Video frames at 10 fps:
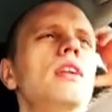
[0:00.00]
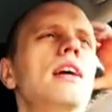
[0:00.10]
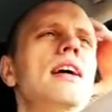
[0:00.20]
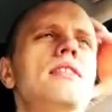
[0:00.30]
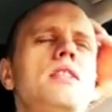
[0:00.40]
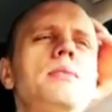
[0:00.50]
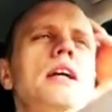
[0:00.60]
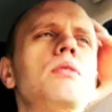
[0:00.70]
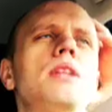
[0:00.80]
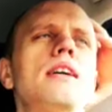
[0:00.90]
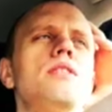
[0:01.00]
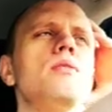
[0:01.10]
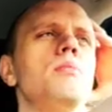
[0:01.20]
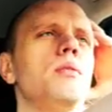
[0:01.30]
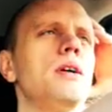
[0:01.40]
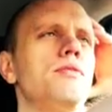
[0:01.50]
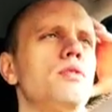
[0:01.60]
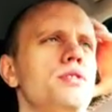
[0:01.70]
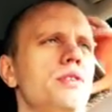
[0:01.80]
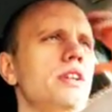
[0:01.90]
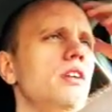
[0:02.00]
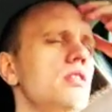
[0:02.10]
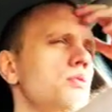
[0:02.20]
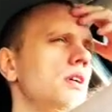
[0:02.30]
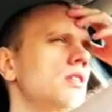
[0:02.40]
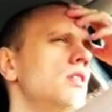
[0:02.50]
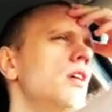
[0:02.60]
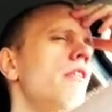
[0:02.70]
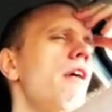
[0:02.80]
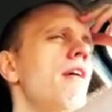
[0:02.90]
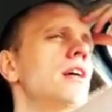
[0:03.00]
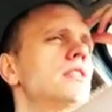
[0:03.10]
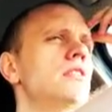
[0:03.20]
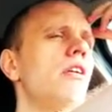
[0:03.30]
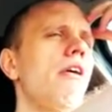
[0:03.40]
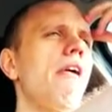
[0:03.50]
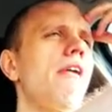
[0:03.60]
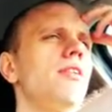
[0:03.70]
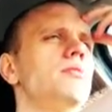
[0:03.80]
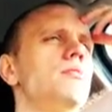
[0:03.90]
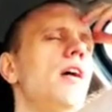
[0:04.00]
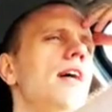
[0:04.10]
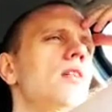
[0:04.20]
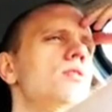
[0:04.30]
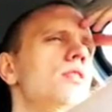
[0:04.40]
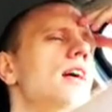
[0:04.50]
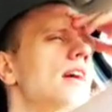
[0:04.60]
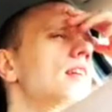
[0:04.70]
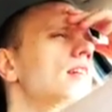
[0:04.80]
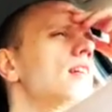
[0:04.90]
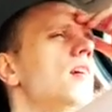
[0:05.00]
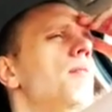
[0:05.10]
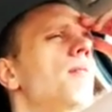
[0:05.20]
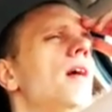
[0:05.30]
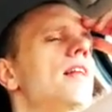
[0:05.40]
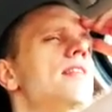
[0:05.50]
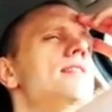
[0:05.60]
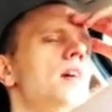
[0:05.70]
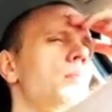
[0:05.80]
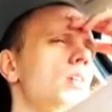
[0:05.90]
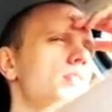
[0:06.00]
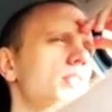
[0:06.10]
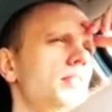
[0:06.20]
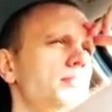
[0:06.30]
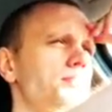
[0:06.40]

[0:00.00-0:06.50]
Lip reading: and something I would like to implement for Serenity as well. I also like I like sandboxing,